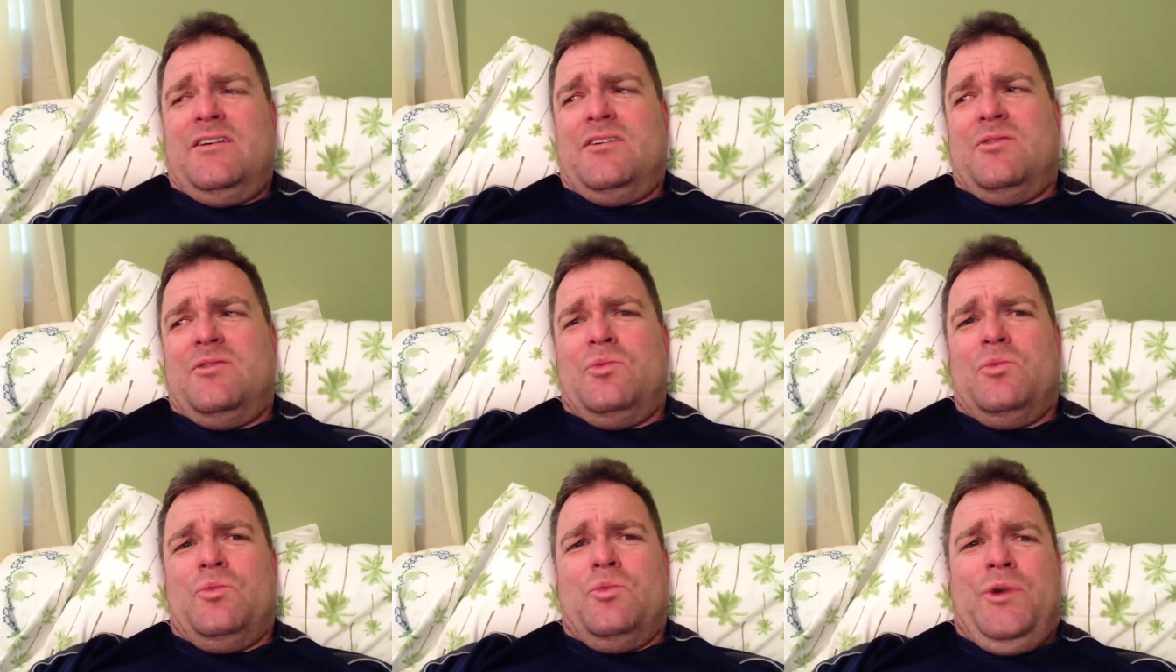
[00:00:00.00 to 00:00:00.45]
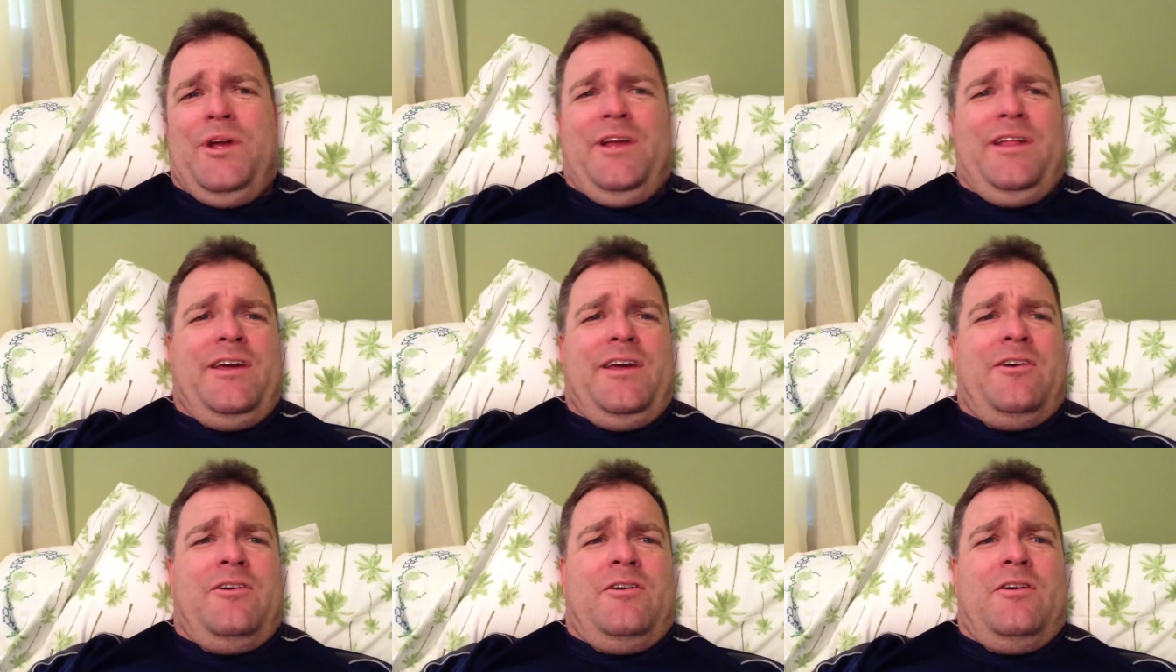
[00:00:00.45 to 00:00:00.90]

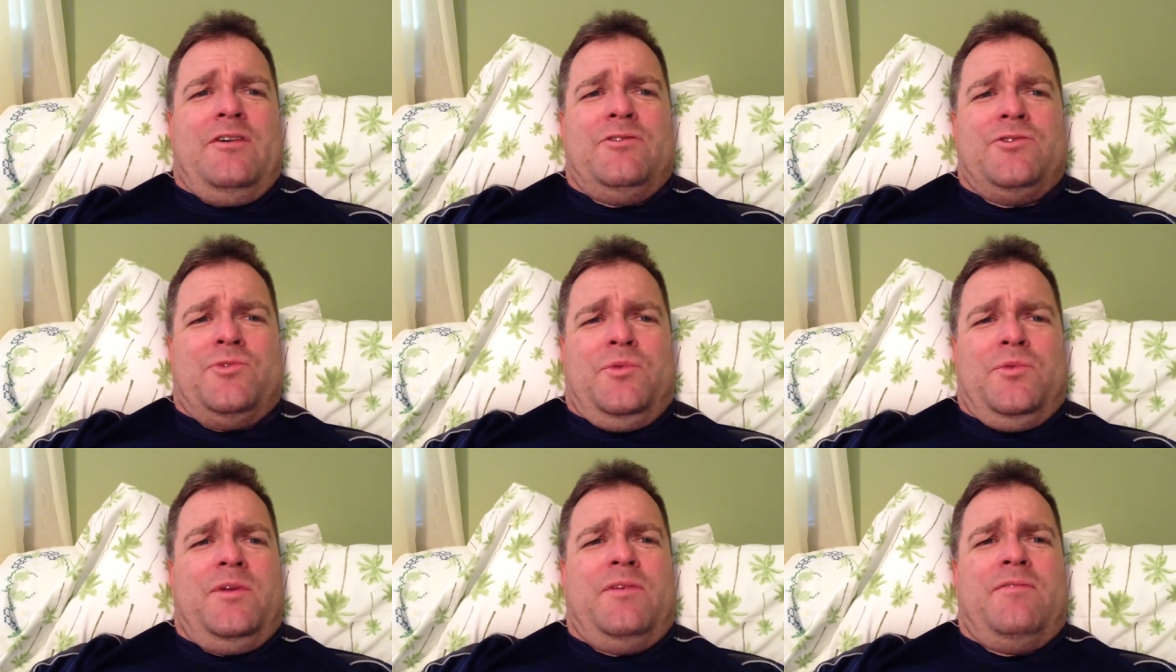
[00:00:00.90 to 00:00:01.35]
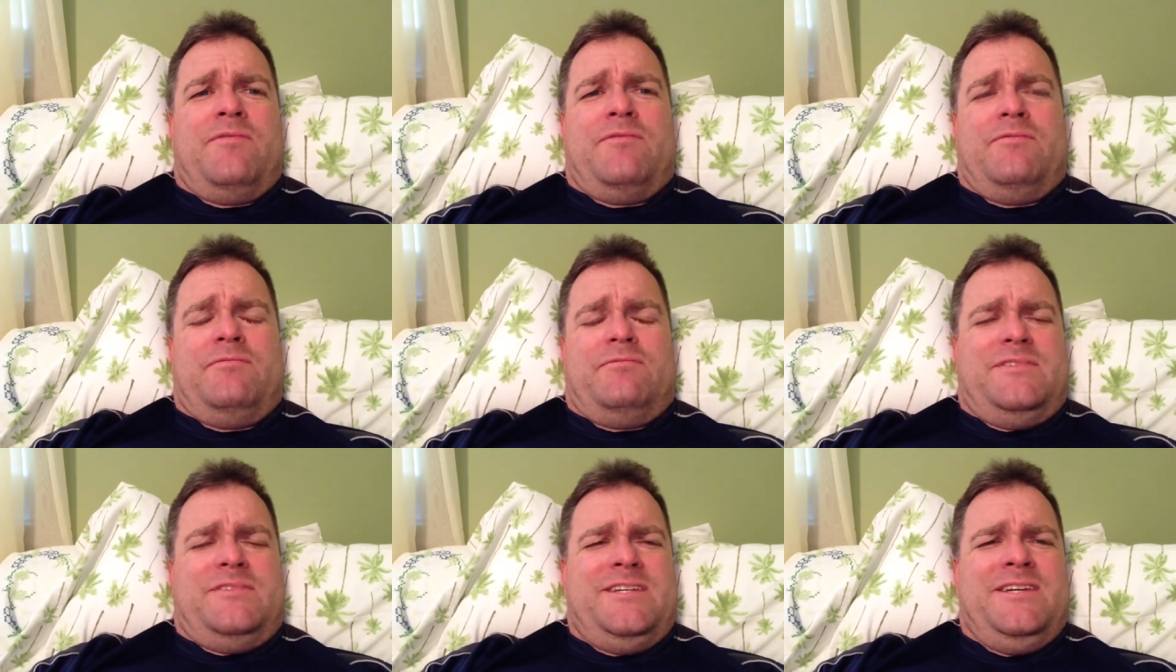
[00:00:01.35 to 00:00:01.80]
Really hurt. I was really
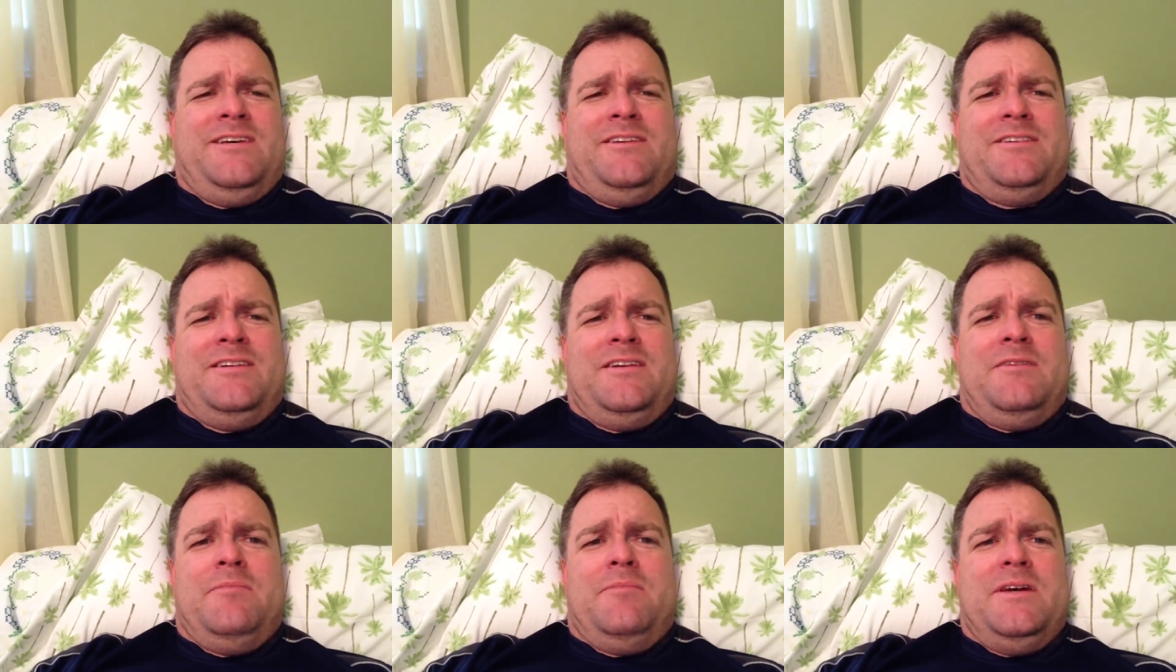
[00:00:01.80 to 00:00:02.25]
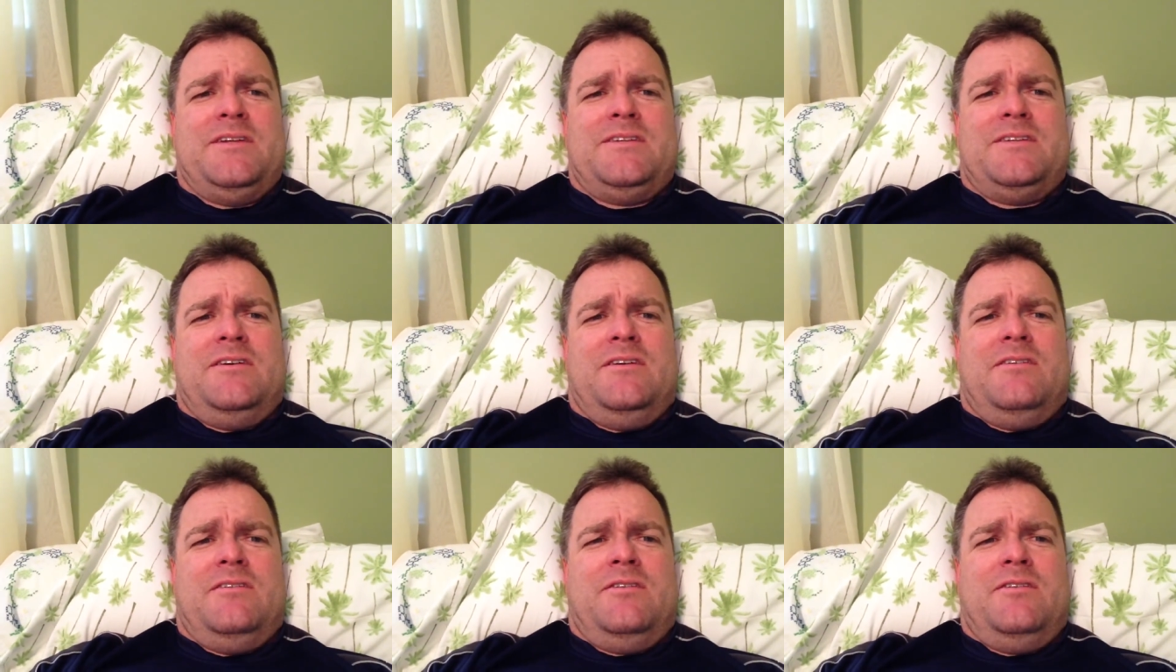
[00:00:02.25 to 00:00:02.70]
tilting at
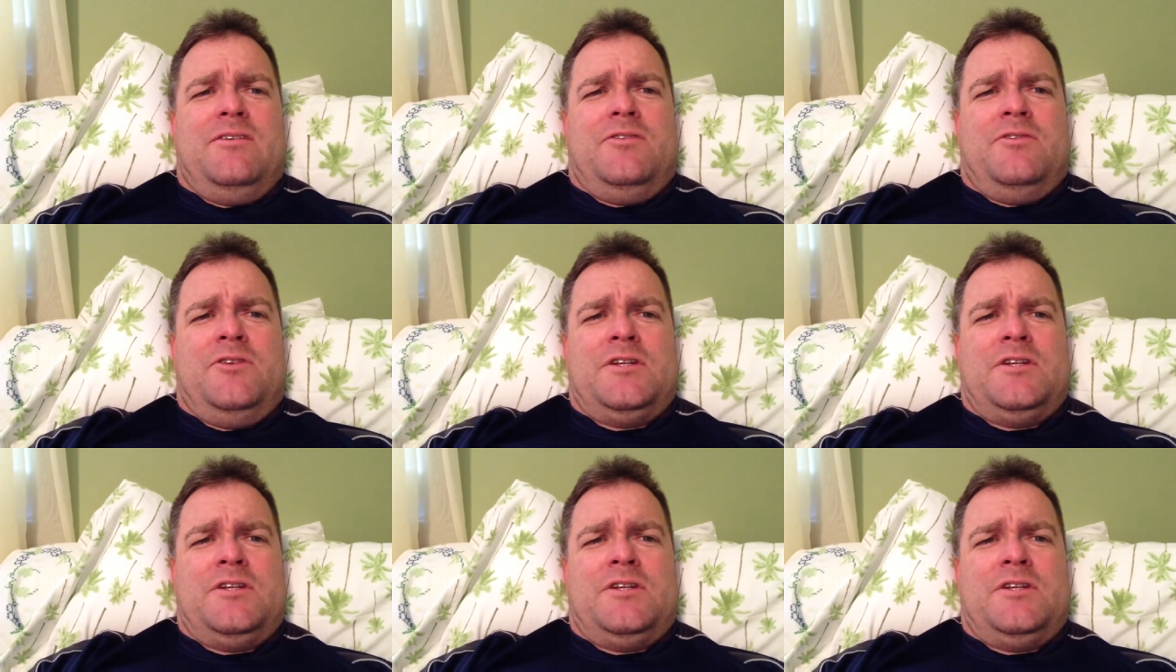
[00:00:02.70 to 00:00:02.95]
myself.